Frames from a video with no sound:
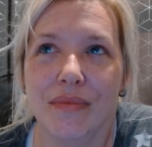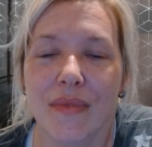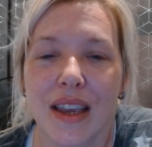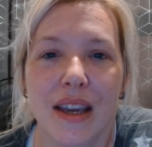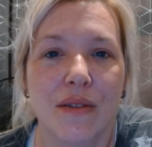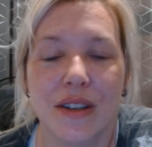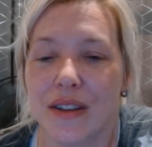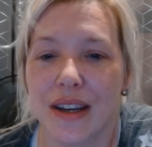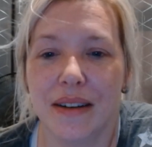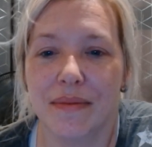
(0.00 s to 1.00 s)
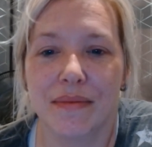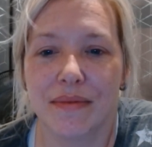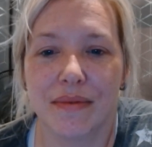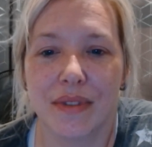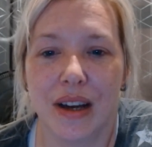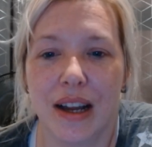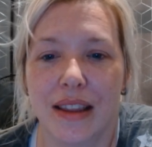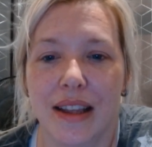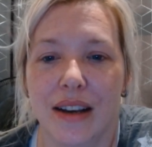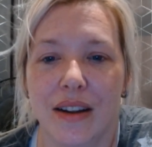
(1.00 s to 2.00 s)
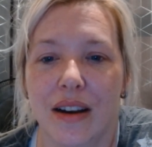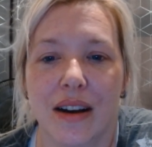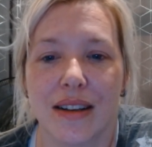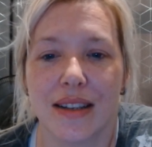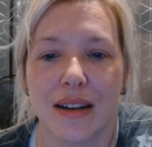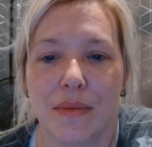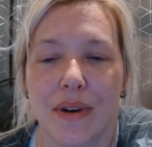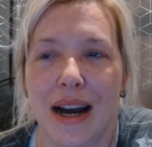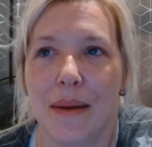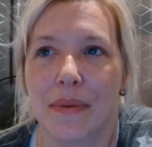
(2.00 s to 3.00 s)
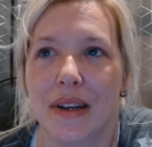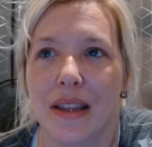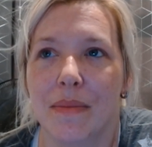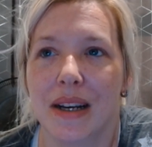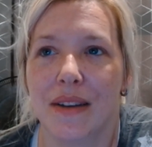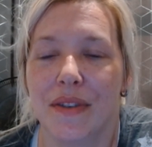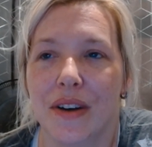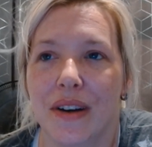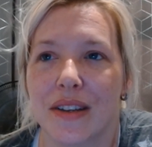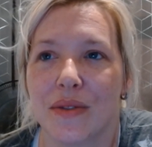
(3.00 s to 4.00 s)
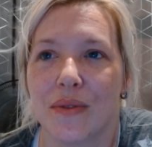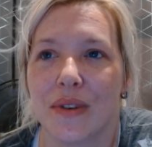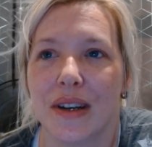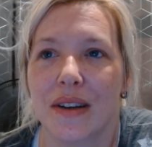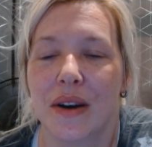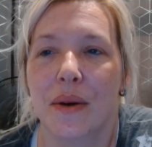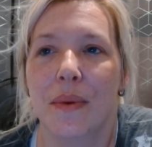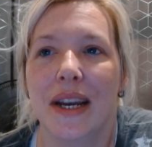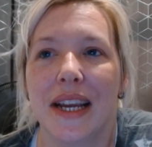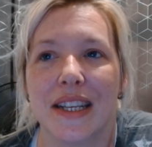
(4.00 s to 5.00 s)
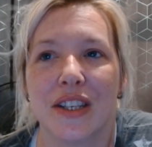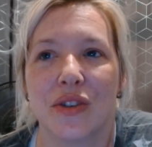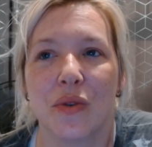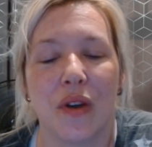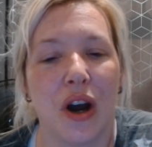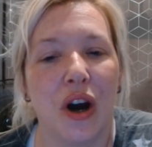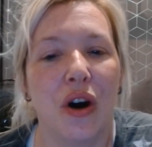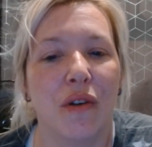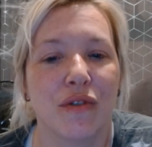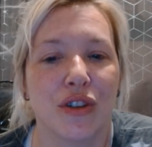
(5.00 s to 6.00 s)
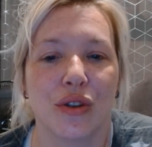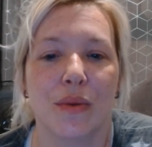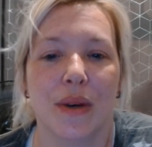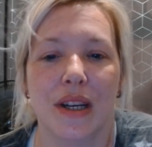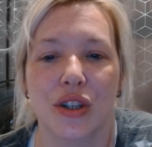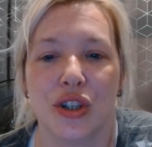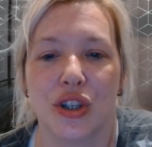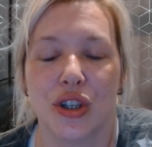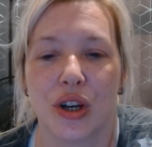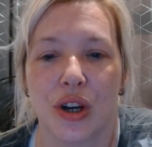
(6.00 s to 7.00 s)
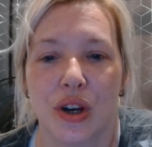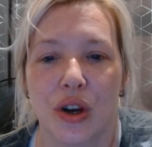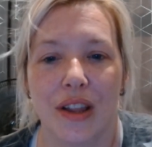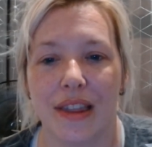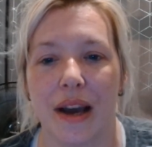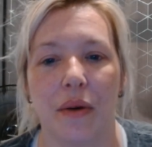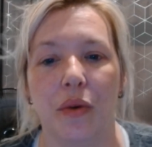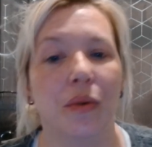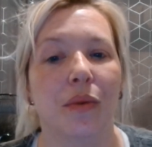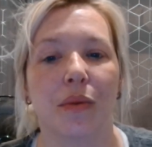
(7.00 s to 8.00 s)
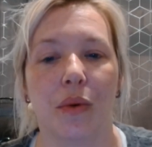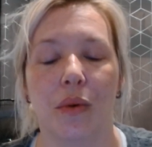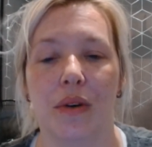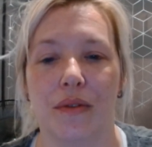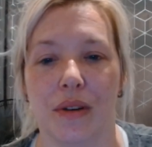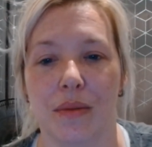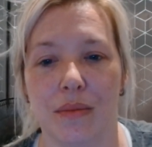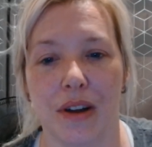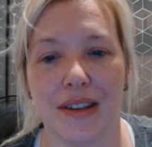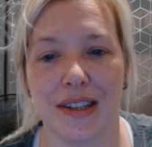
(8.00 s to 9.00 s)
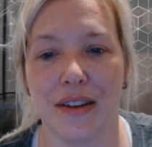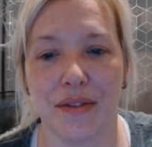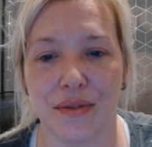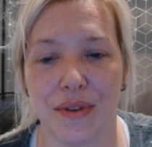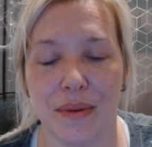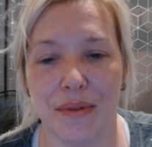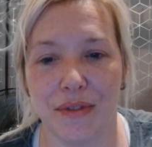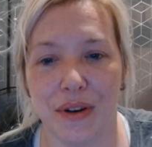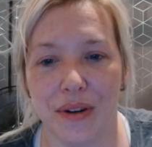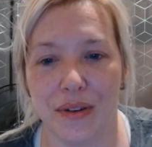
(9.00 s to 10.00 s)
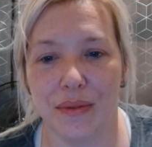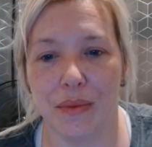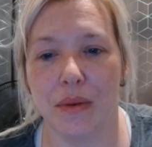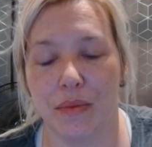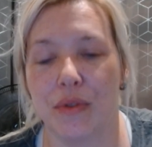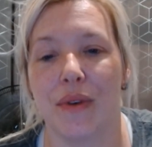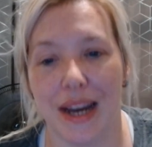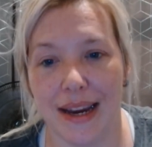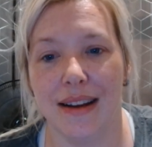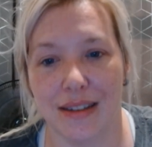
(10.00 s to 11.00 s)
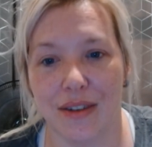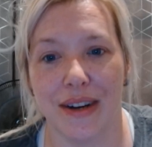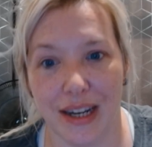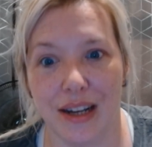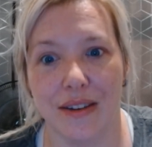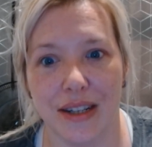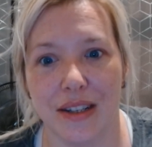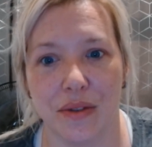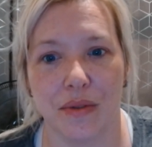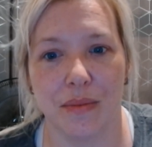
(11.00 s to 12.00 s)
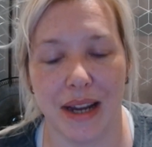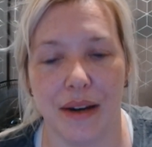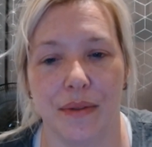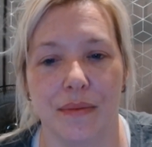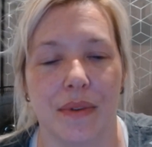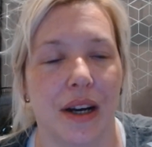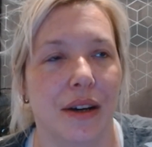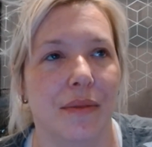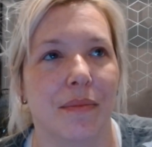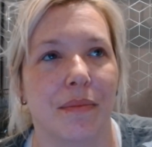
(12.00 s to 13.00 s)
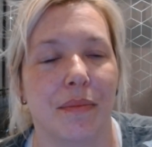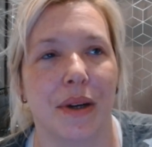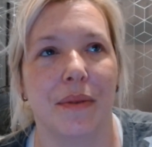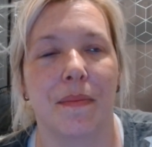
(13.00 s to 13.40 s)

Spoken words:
he'll do that. And then like I said, what happened in the middle of the night, sort of like when it gets to sort of like 2:30ish, they'll all of them, like there's another 3 we've got, well 3, sorry, including Storm now, but